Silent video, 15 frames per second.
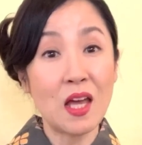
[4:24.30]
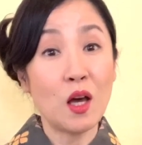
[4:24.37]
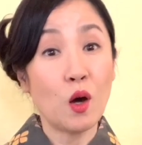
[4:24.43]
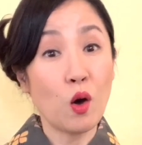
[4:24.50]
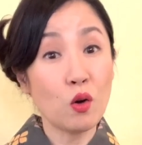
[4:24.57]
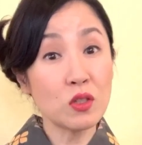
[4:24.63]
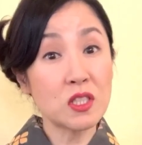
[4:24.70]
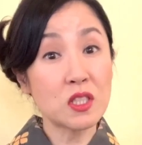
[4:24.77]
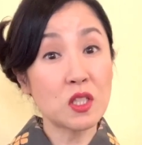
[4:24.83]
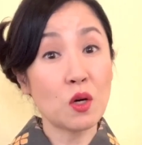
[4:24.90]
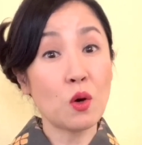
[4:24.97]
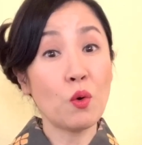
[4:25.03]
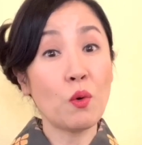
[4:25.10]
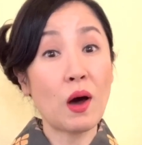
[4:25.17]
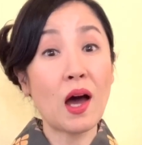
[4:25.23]

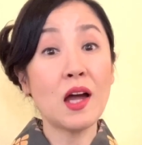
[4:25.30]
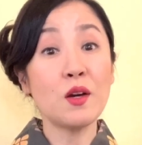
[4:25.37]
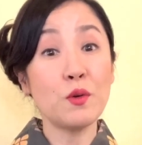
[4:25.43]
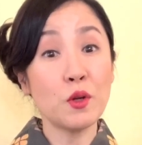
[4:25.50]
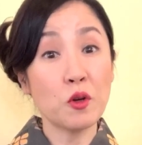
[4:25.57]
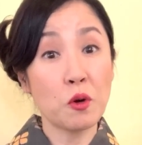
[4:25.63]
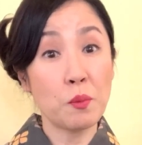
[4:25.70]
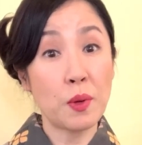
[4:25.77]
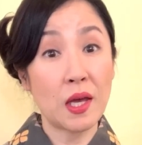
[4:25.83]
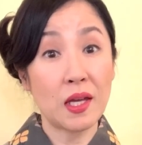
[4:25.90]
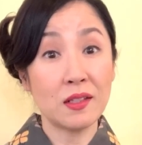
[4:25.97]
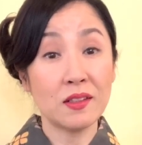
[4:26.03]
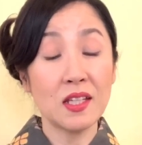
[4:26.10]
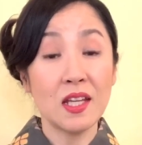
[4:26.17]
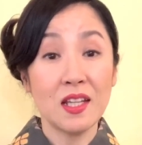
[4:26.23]
Also, I
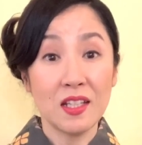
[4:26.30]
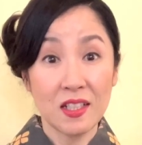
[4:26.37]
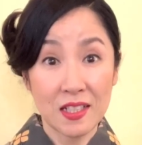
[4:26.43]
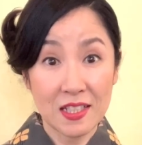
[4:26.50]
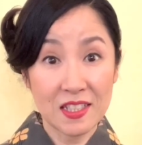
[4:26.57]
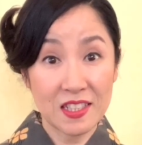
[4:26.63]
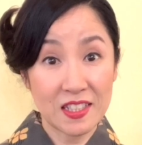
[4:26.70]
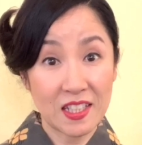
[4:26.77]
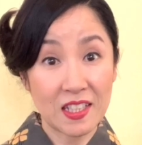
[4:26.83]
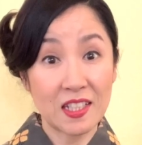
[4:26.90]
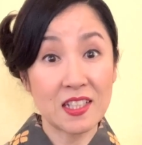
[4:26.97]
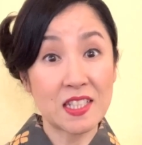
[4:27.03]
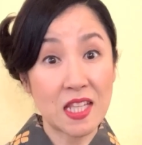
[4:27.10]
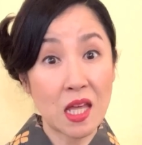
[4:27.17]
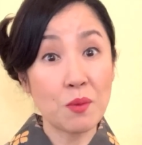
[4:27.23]
recommend listening
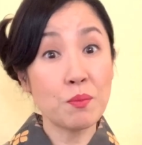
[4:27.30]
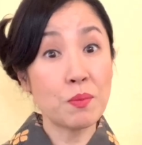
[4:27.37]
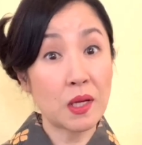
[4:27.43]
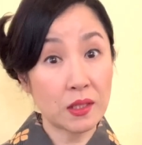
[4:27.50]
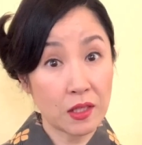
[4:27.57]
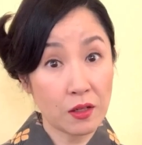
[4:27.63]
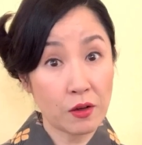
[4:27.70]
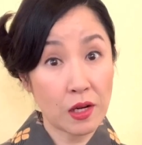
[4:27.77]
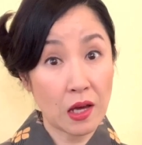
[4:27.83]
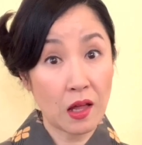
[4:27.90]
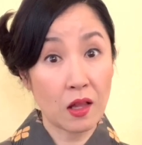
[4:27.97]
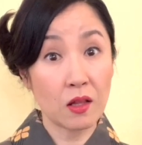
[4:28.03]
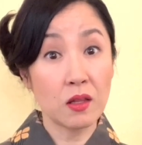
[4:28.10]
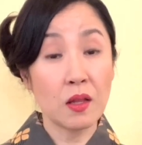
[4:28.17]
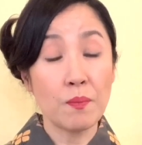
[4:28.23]
same
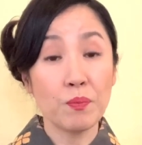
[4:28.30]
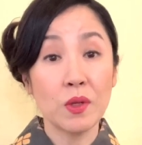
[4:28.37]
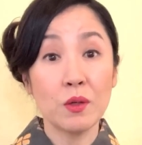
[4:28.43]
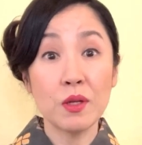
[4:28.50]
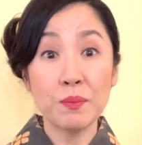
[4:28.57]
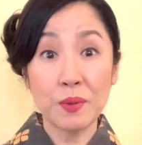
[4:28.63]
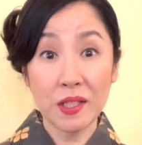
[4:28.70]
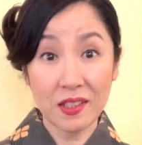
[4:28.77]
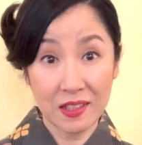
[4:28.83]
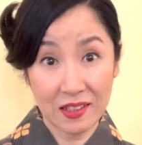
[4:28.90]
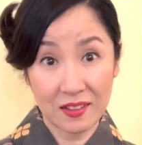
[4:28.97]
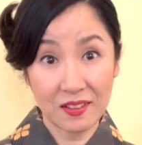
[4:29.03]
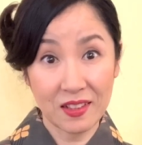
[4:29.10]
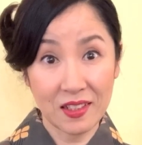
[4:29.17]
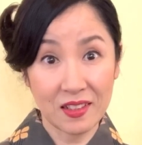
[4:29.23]
material
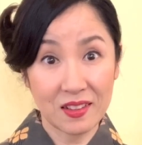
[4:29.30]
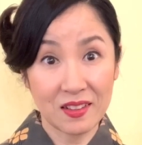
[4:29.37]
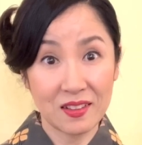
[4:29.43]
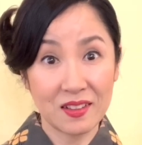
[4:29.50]
repeatedly.